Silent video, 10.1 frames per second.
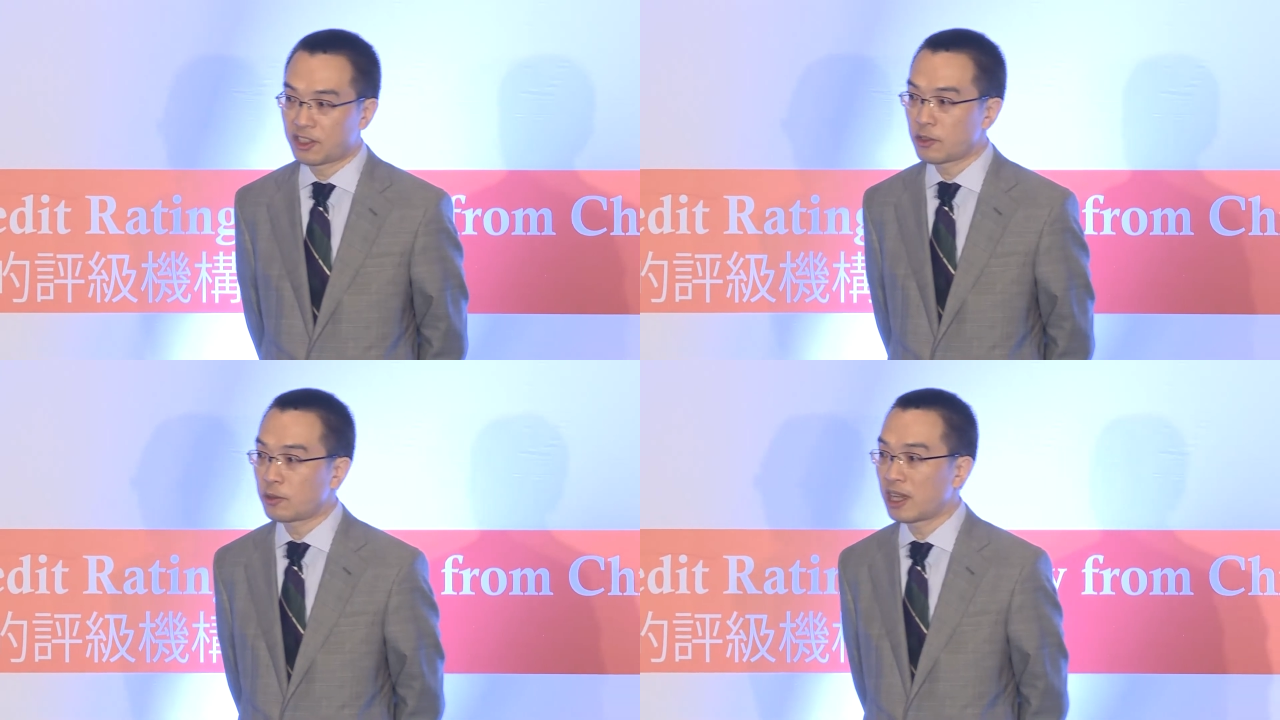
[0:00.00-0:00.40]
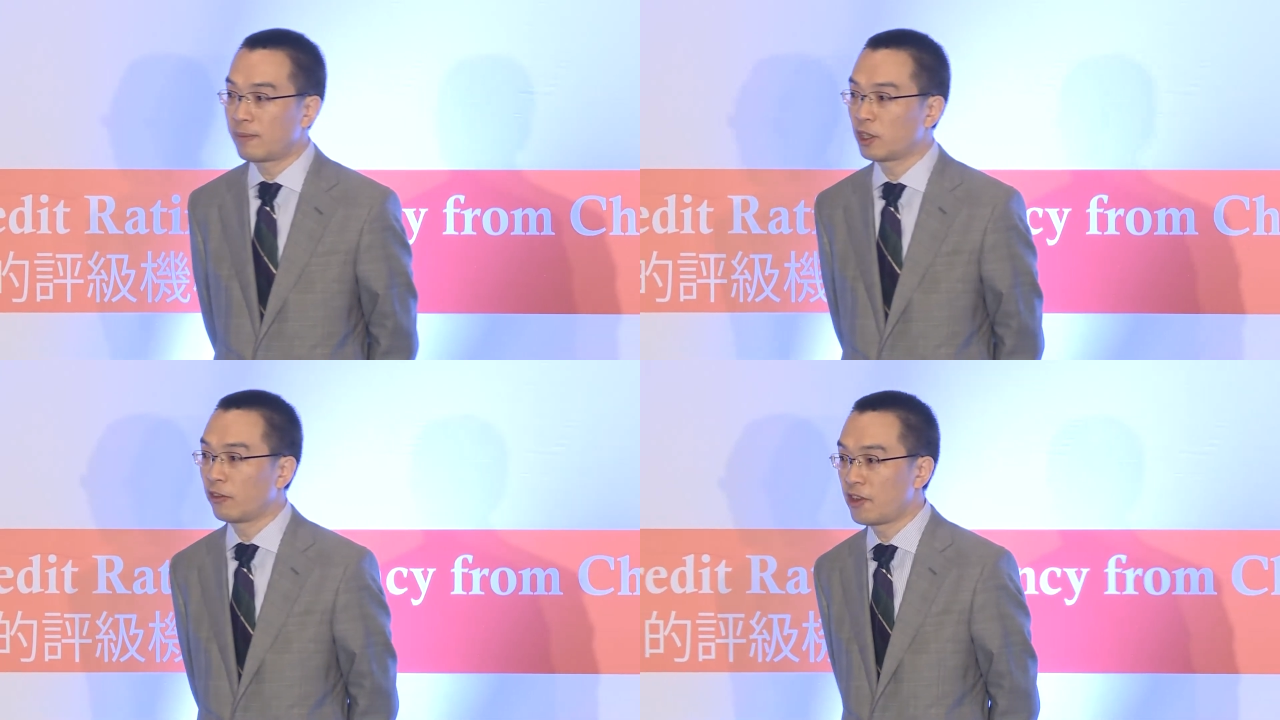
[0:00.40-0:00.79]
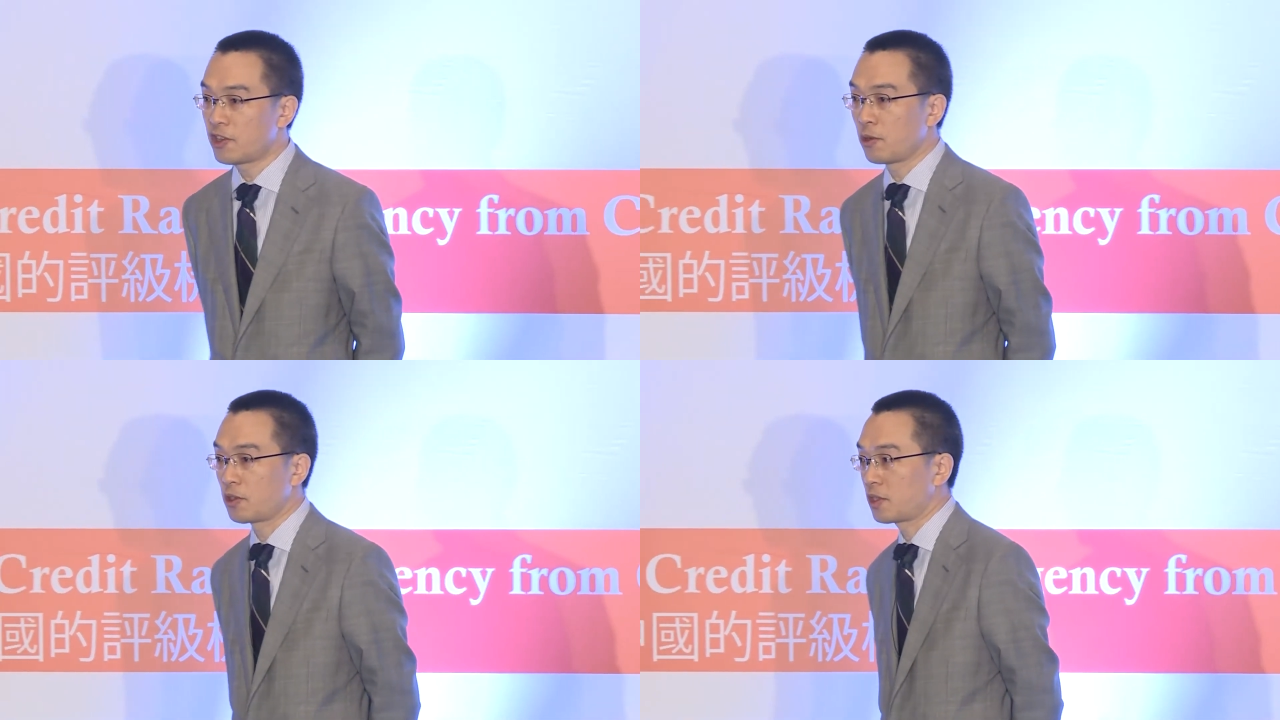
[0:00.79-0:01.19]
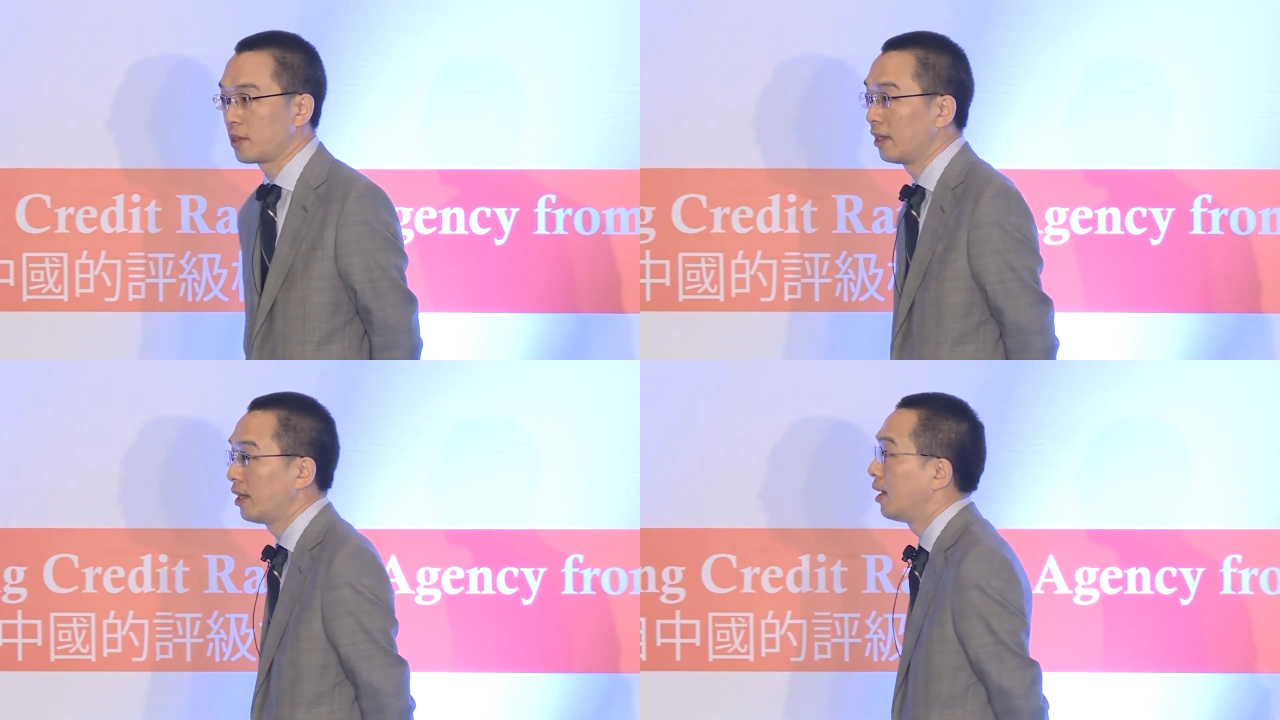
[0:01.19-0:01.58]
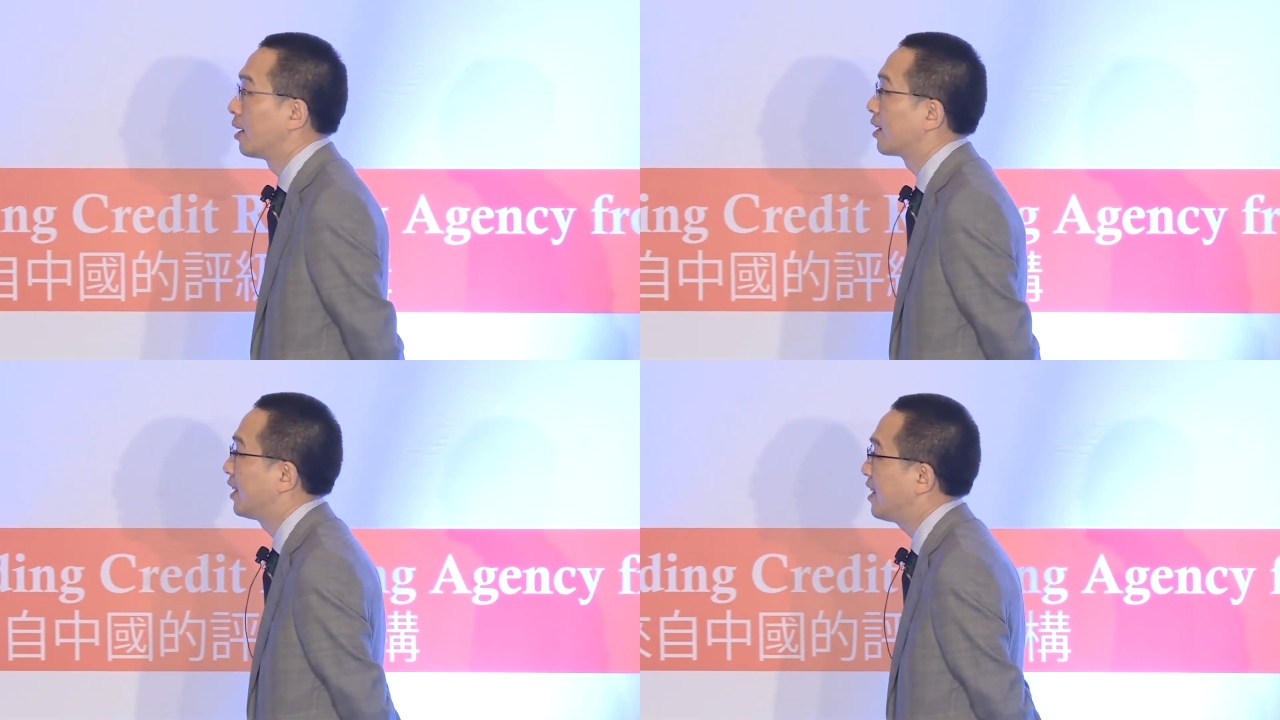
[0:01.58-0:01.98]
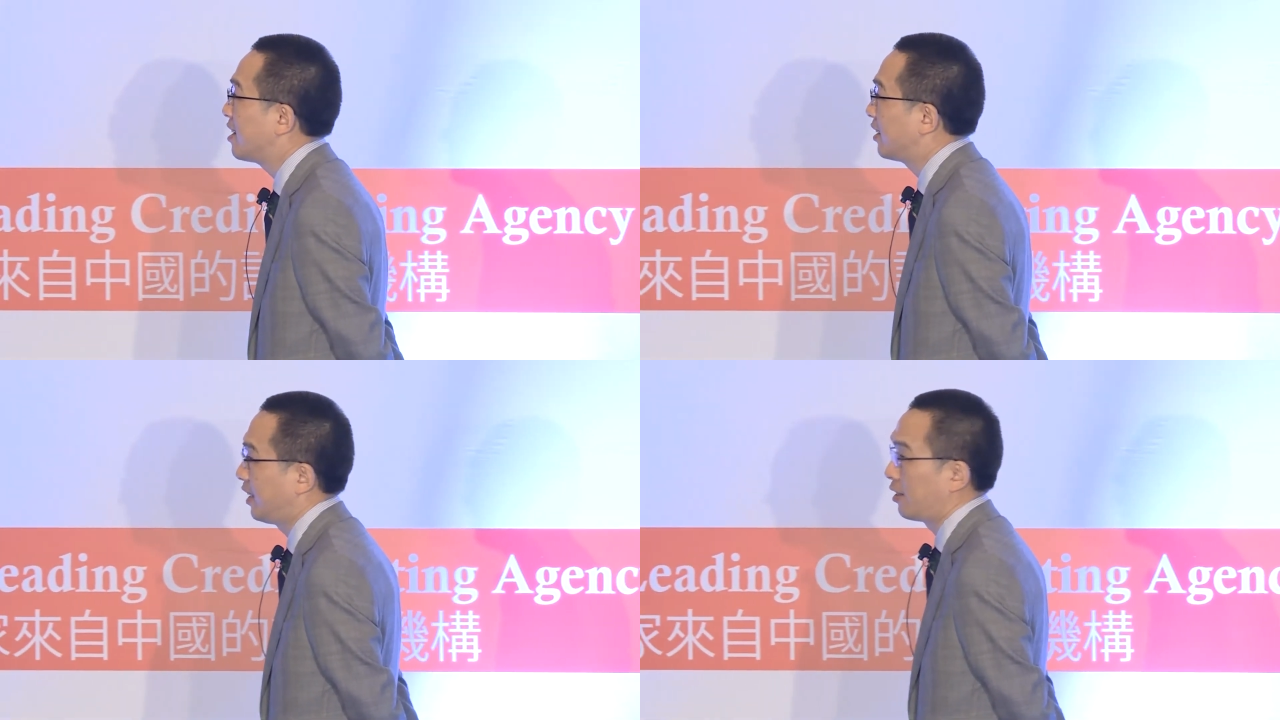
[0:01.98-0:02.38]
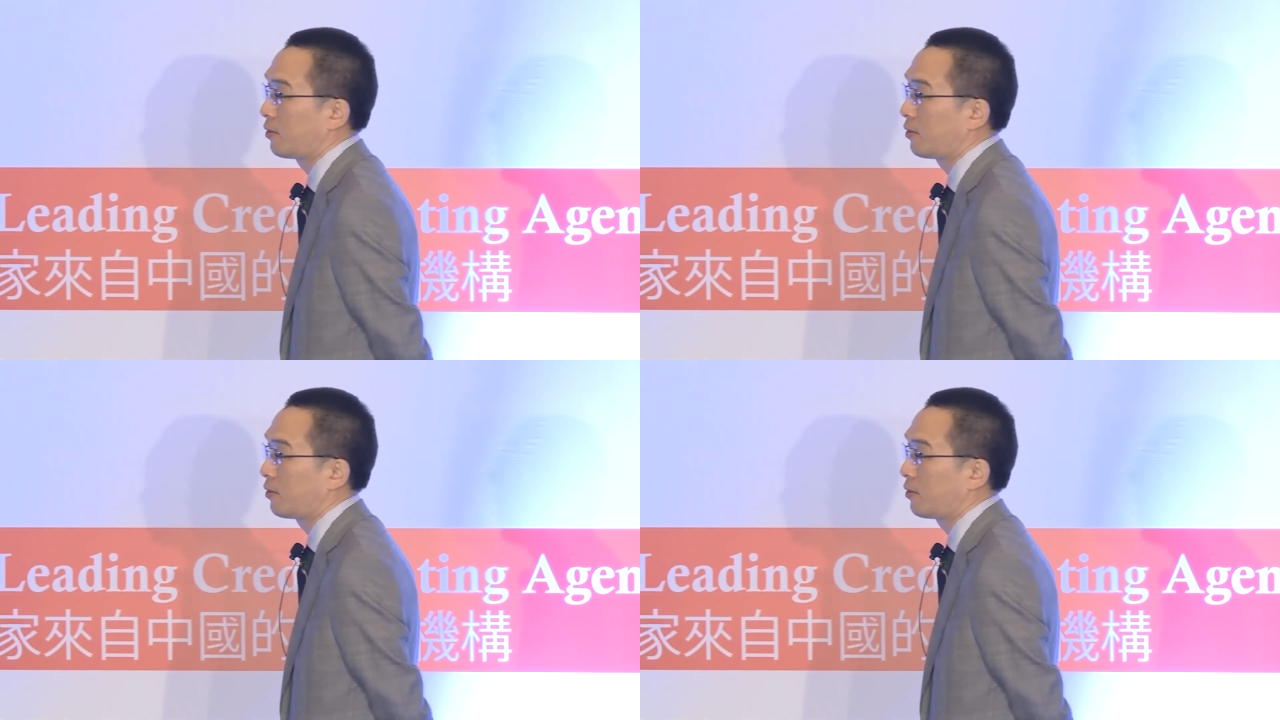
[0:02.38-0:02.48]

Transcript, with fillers: central government officials clearly